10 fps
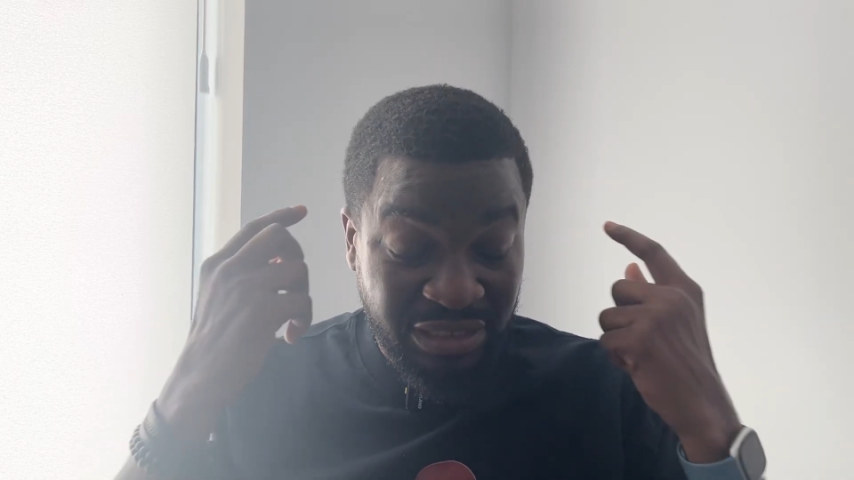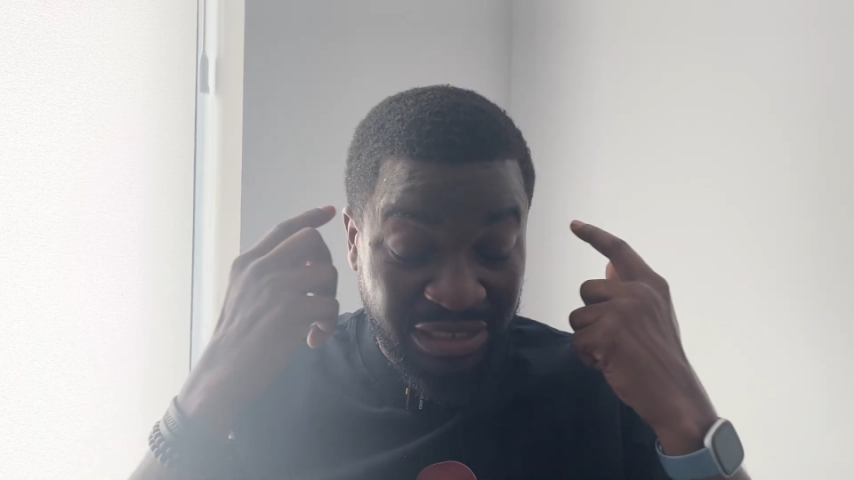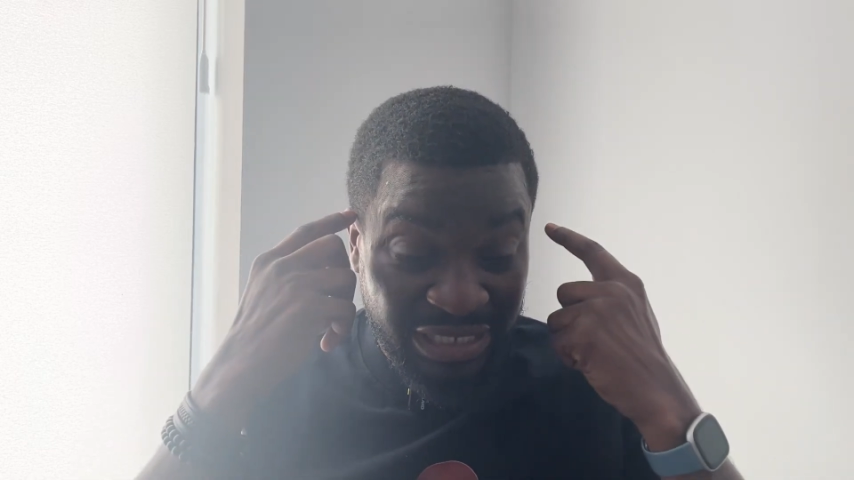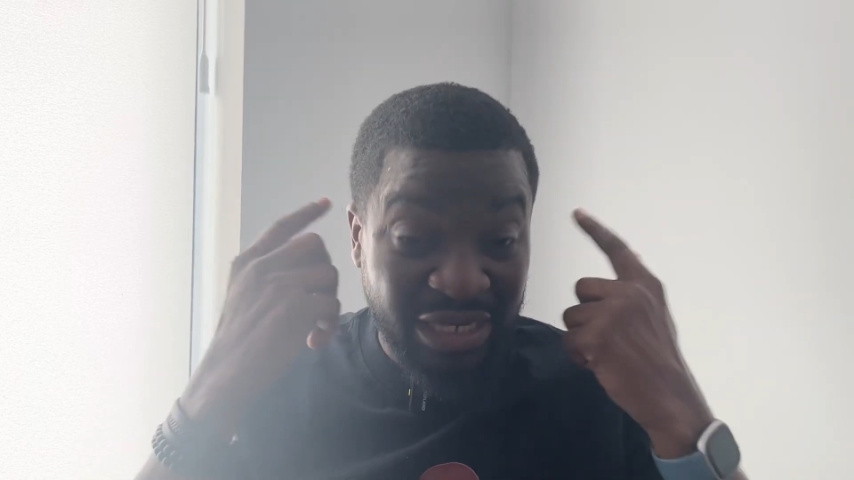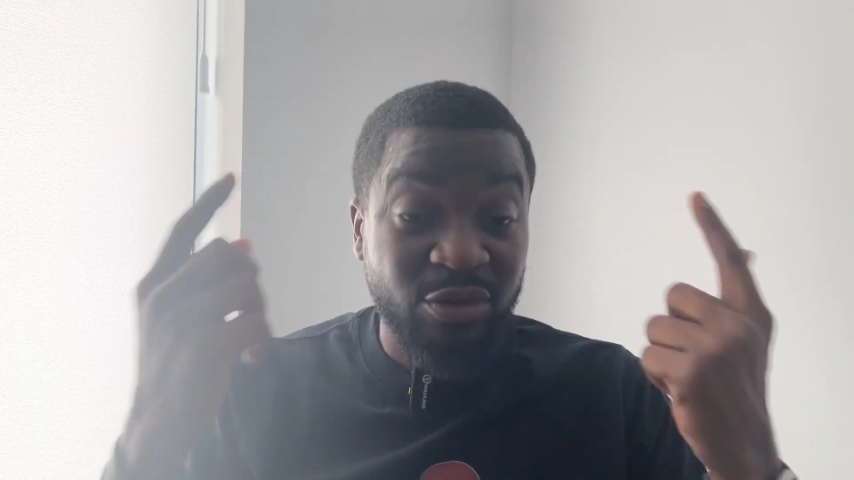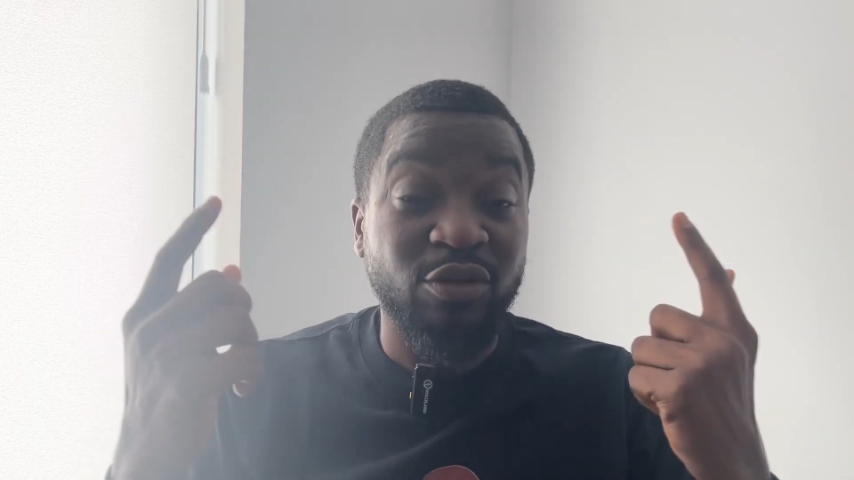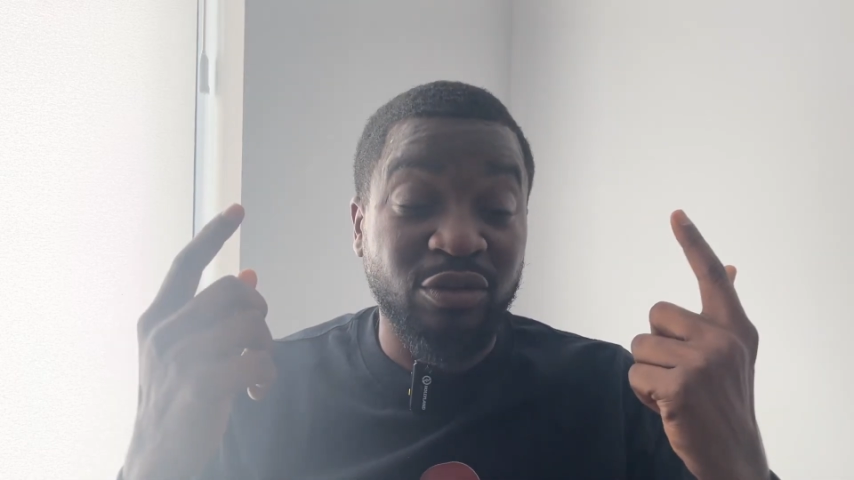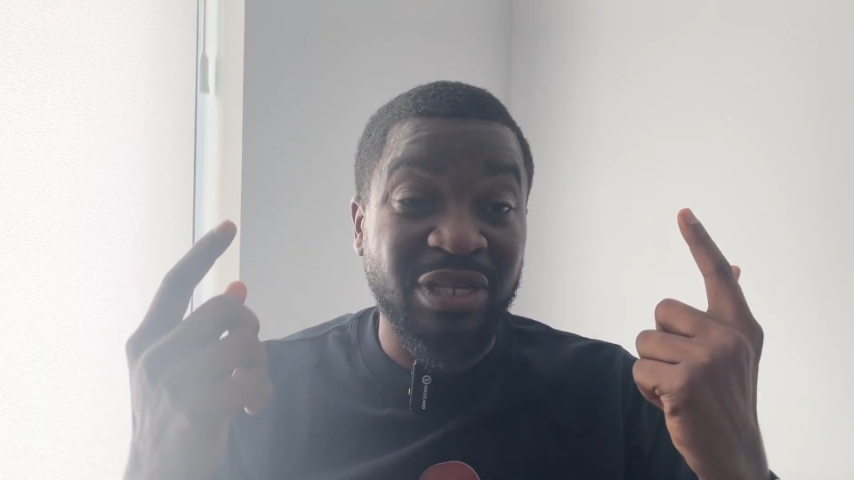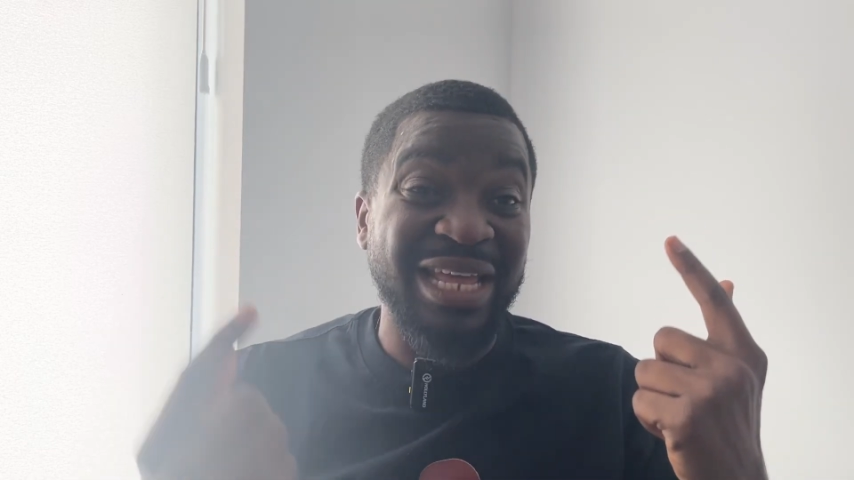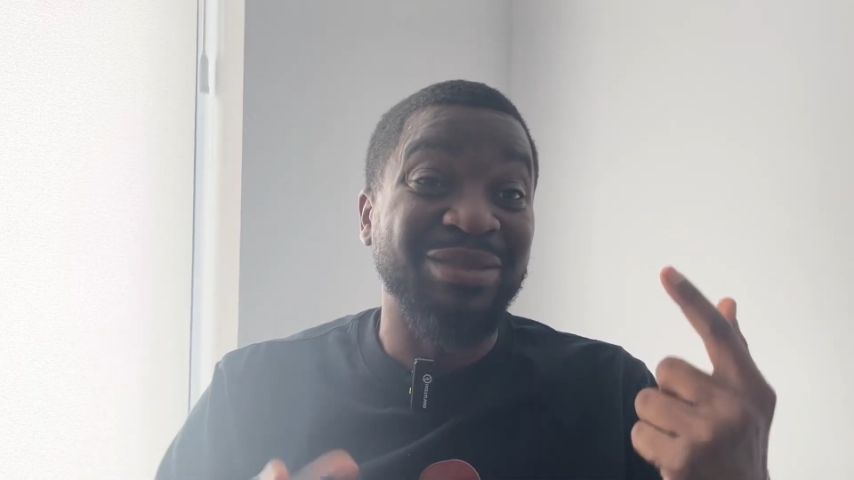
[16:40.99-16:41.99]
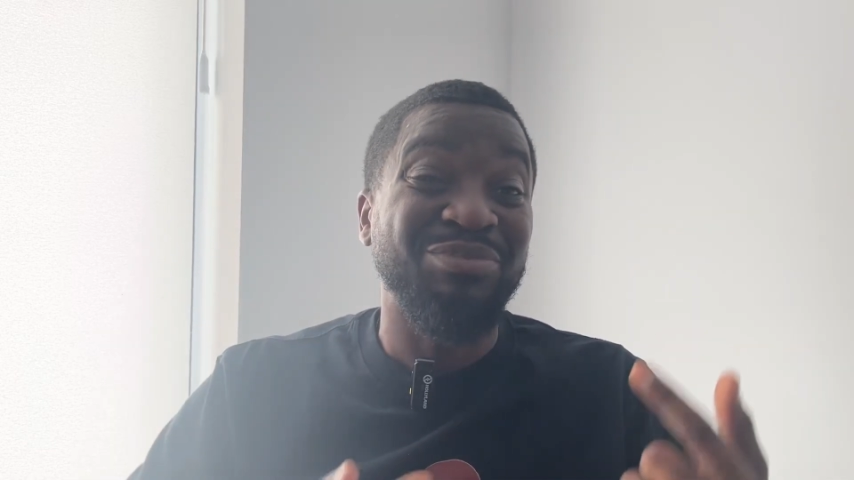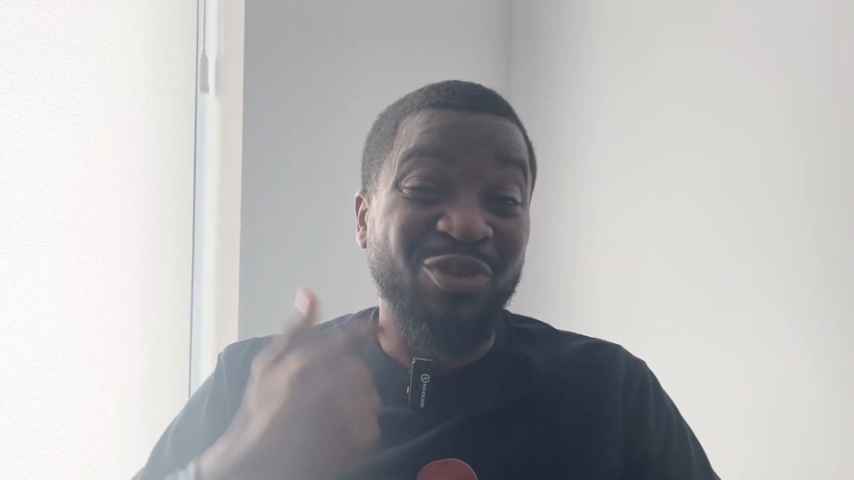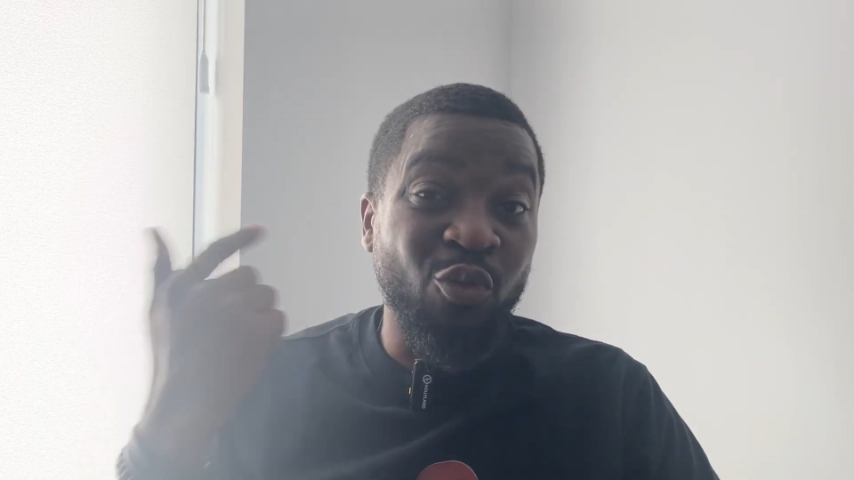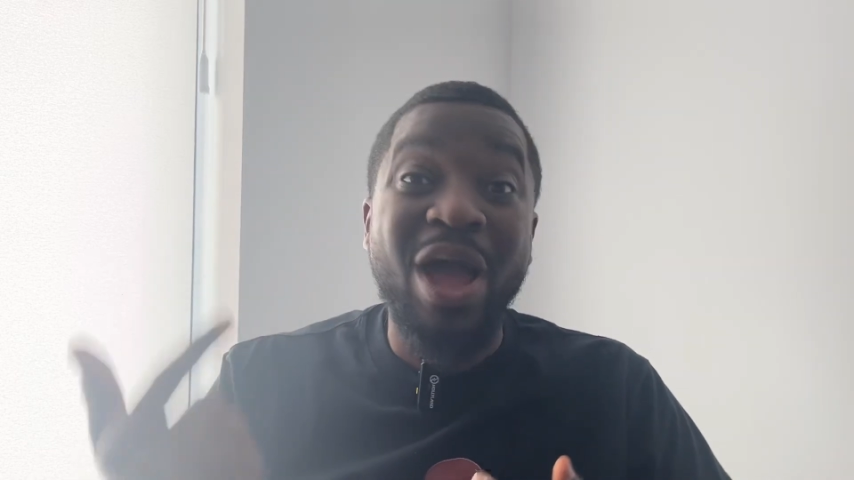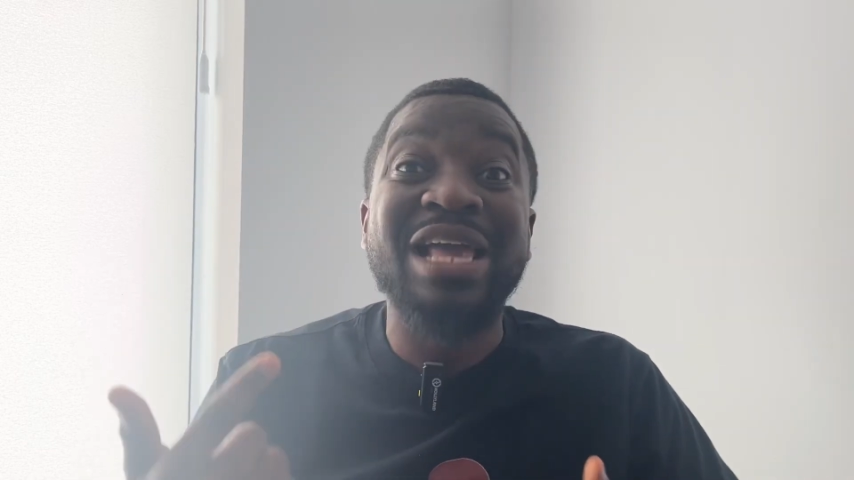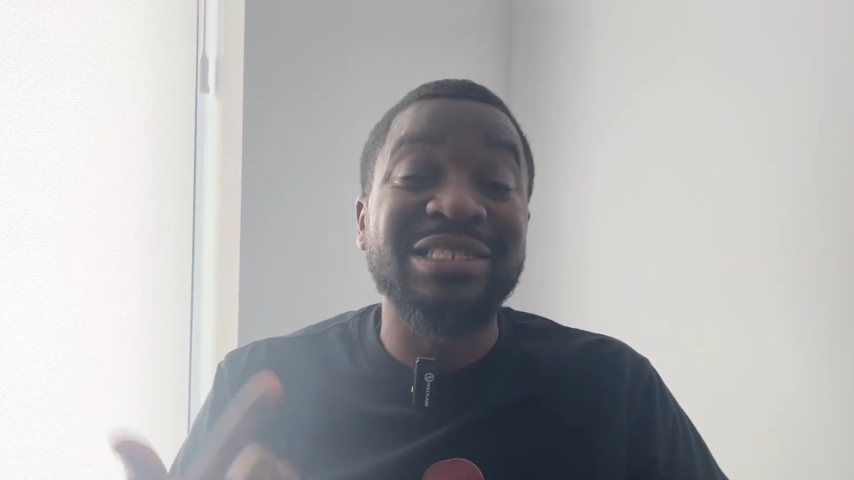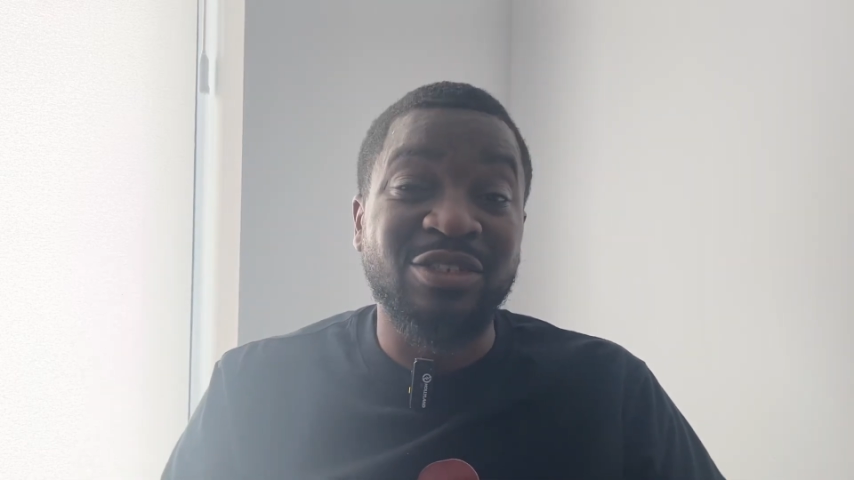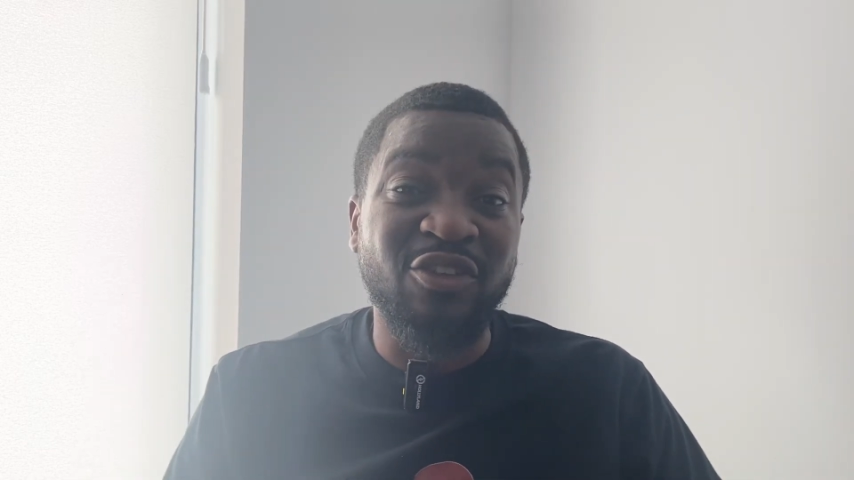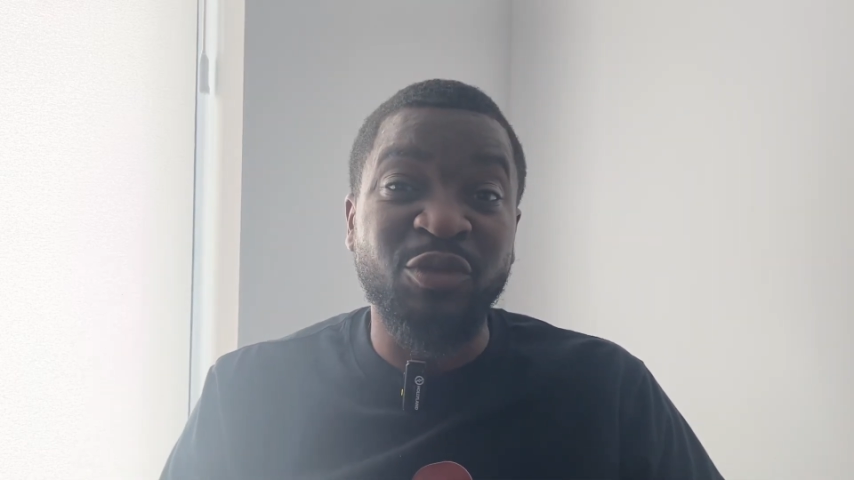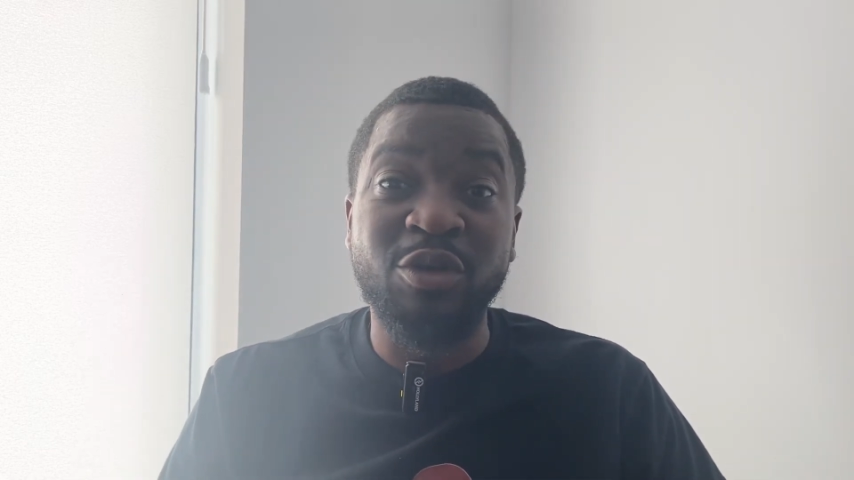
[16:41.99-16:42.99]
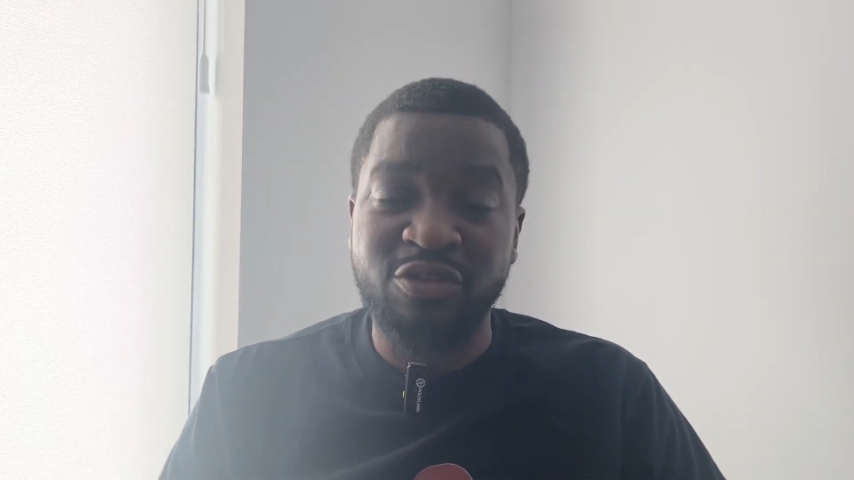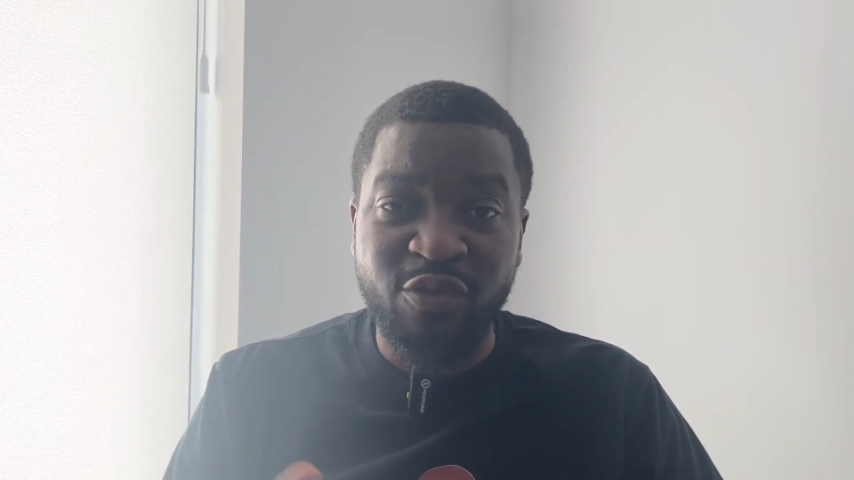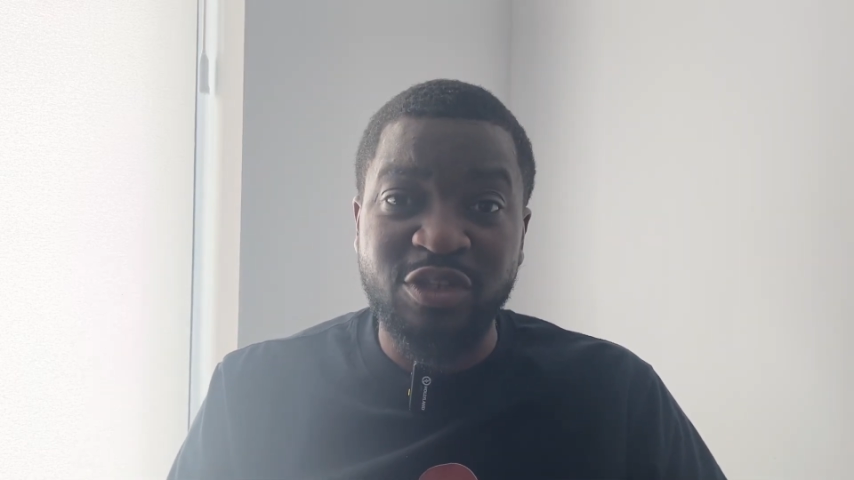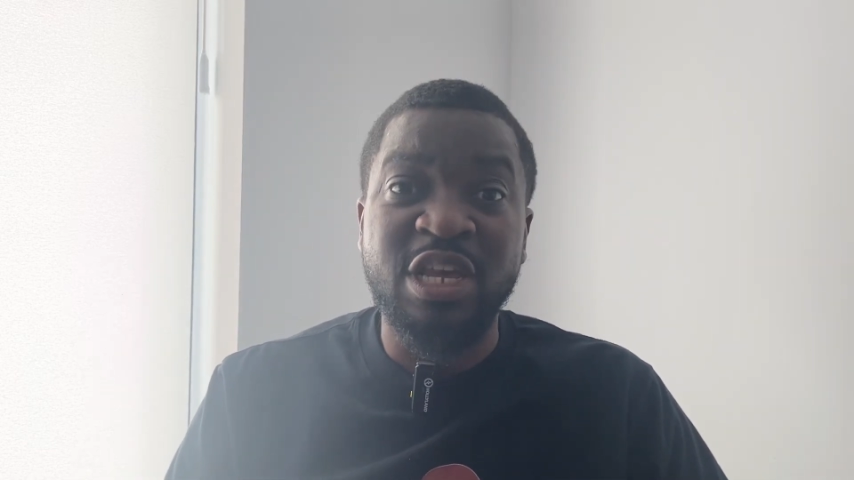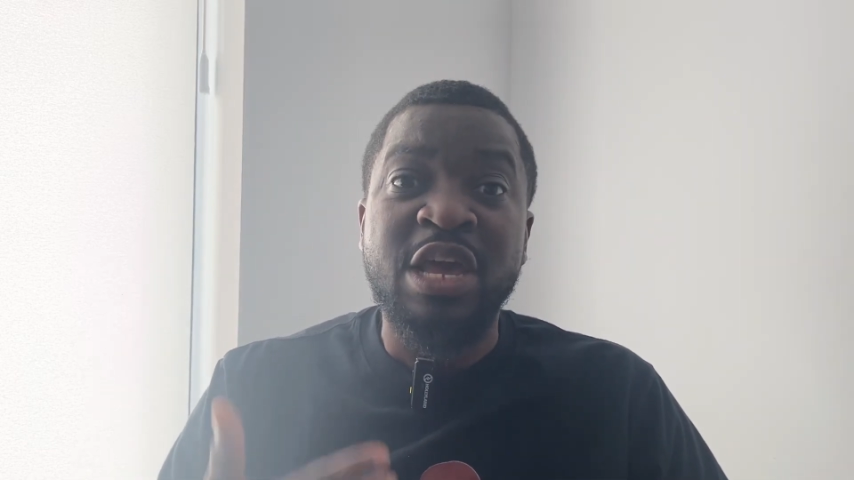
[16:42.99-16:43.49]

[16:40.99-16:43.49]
take note and be wise enough, because of course